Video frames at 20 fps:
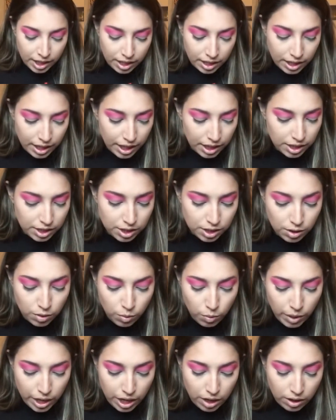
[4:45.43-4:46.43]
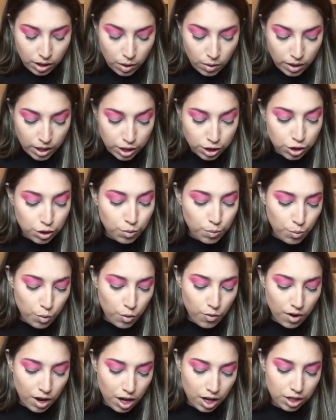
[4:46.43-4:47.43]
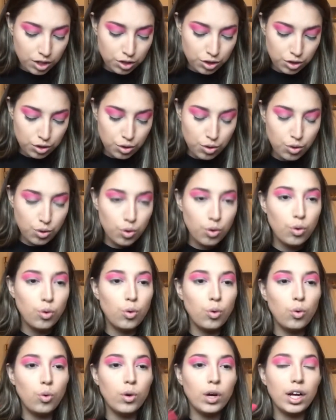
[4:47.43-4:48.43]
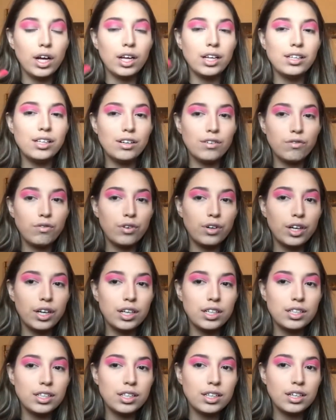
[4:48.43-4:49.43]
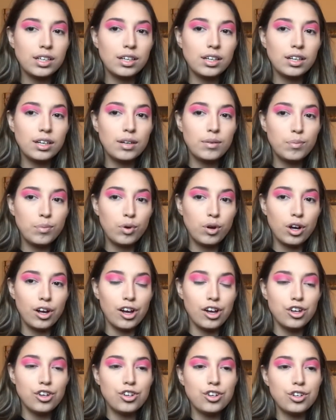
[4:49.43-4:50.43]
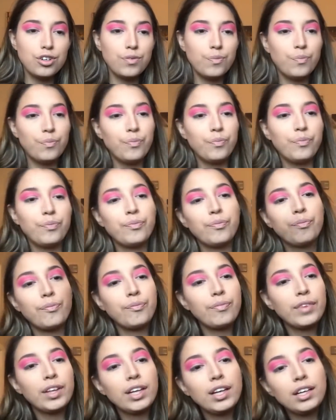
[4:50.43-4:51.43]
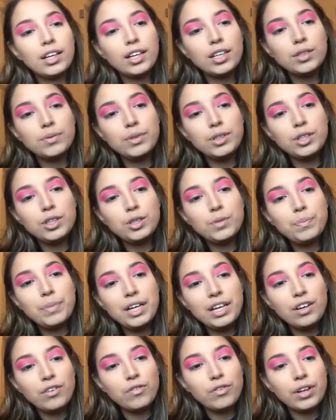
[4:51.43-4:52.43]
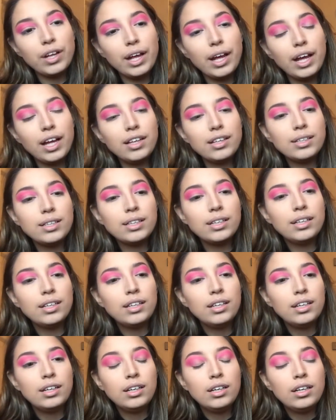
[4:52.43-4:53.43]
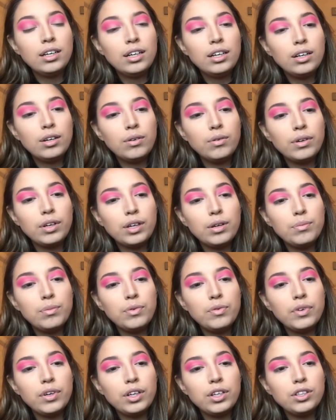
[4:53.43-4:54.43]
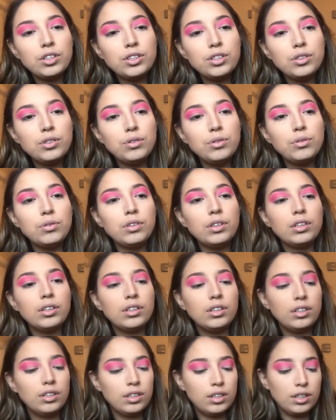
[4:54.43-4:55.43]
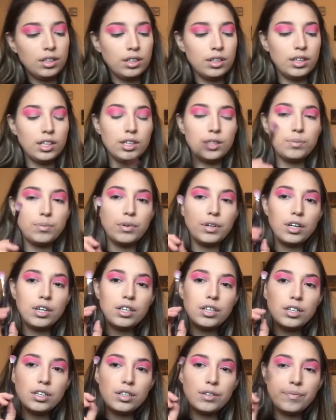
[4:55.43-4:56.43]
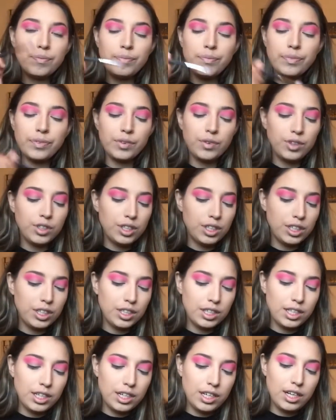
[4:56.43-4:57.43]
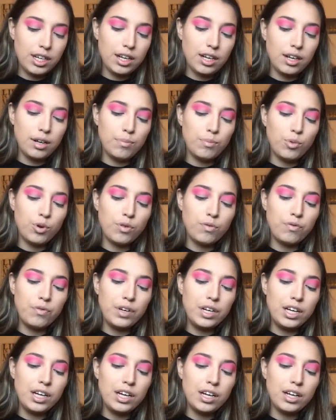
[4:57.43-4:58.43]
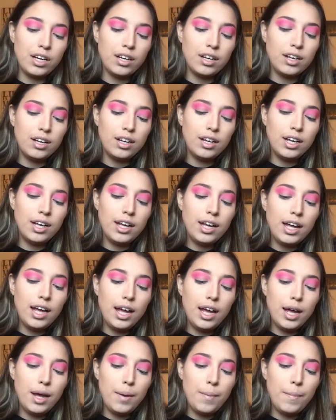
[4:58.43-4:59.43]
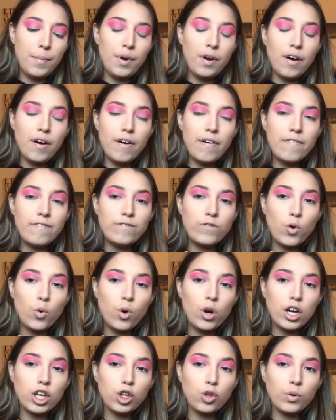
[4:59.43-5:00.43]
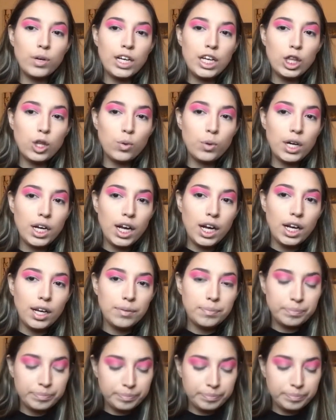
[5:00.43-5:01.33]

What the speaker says: Next, we are going to move on to a different brush, because we use pink for that. We're going to move on to this brush, which is the Morphe M433.